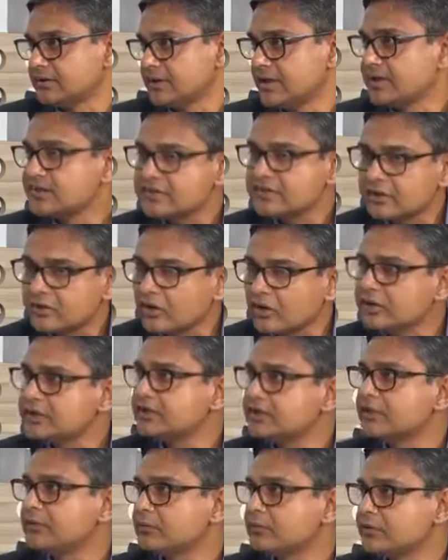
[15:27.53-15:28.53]
it's a
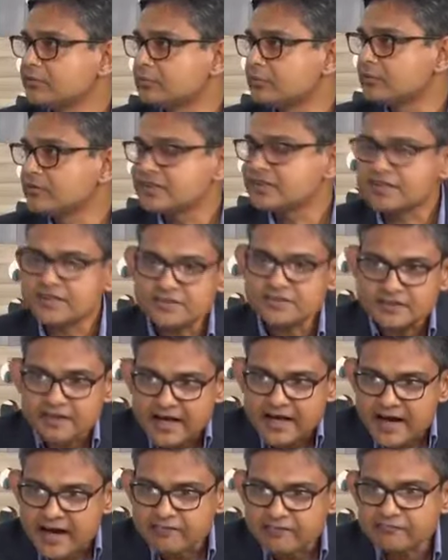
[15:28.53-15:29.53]
continuous process
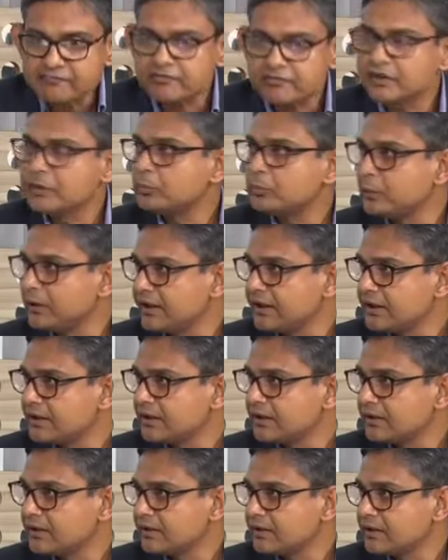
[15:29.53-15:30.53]
every week
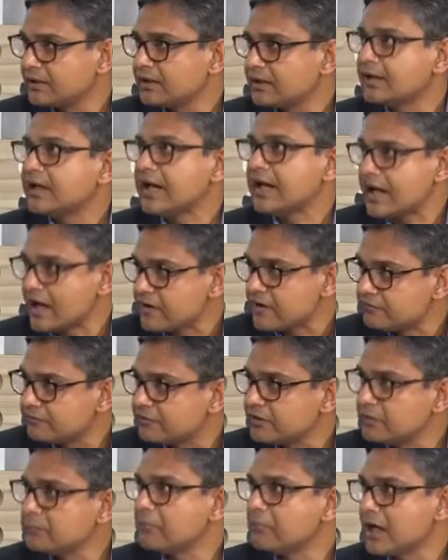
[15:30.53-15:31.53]

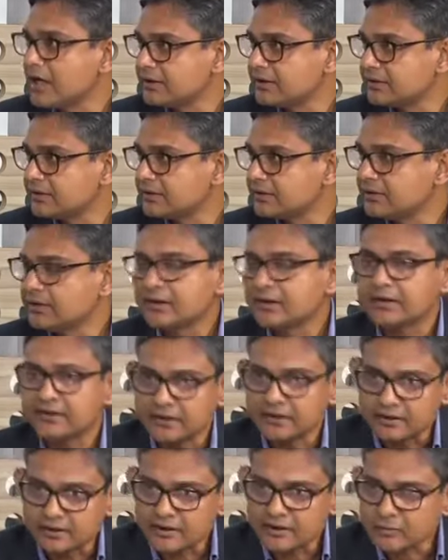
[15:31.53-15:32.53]
every month
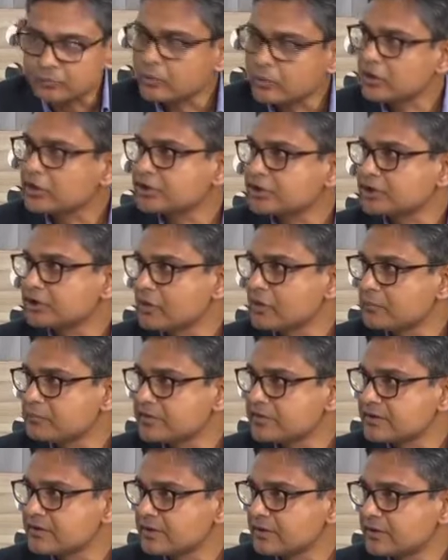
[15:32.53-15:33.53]
there are
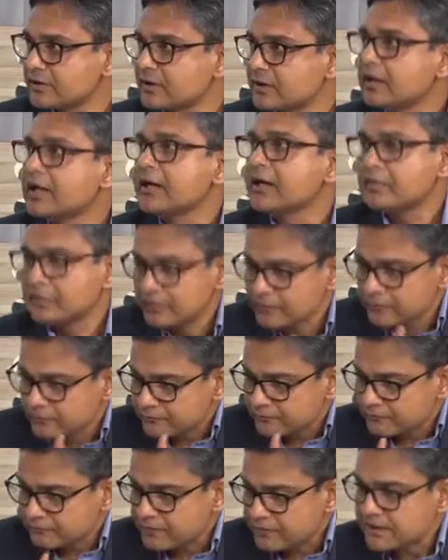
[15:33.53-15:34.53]
workshops
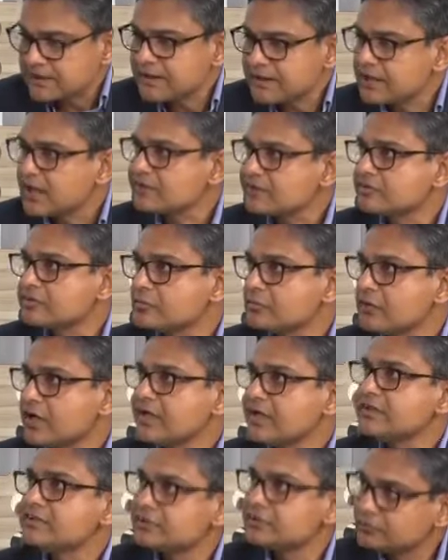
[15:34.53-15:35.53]
very
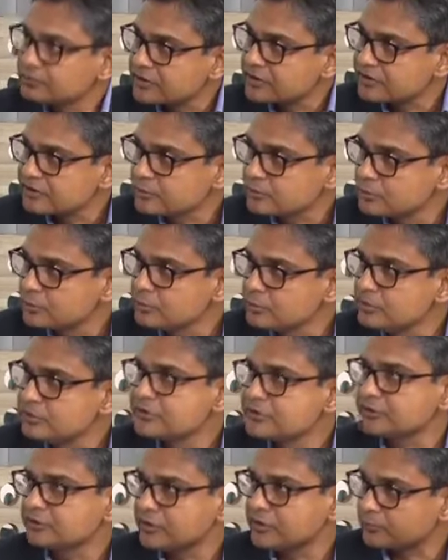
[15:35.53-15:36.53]
customized to the schools
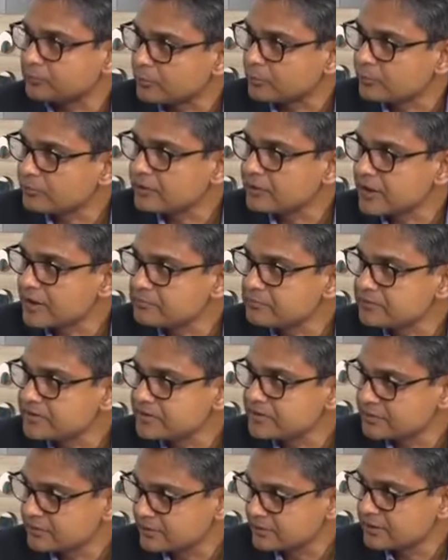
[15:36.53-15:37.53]
to the programs
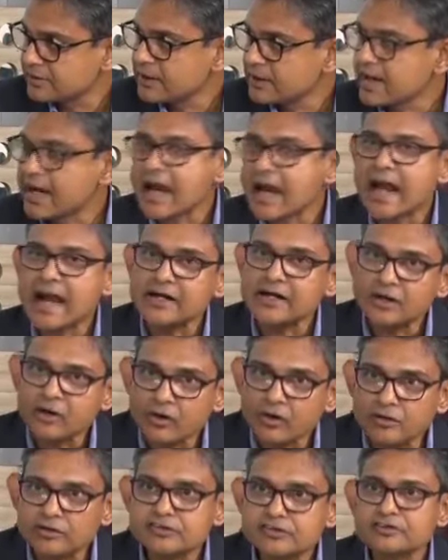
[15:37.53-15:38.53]
and
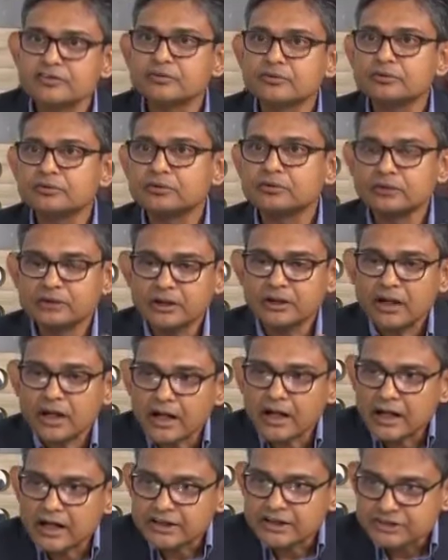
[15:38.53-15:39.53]
also
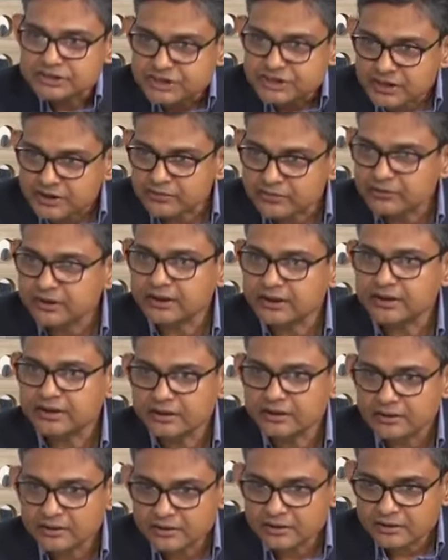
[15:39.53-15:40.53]
uh, generic
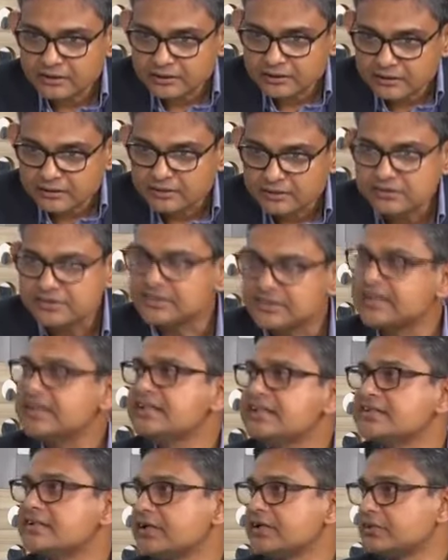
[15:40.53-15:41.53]
skill
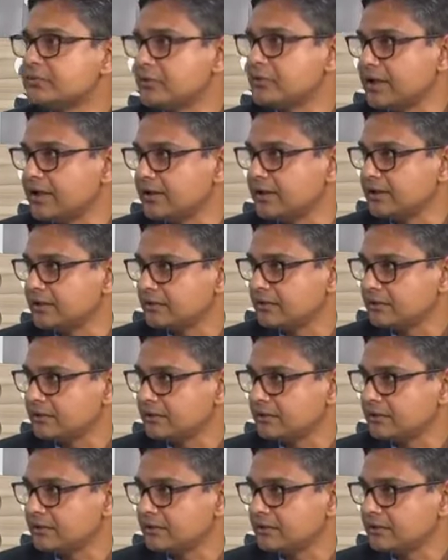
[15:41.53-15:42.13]
set training